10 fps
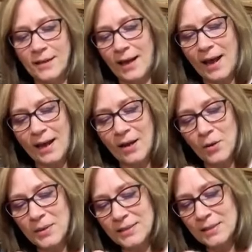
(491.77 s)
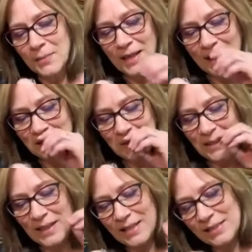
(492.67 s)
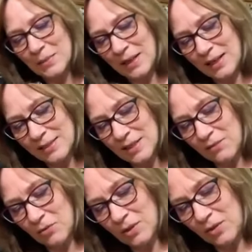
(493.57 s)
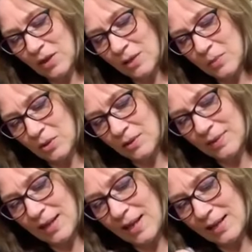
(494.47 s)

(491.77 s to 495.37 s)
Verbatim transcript: I always, somebody asked me the last time, I guess I never really thought about it. They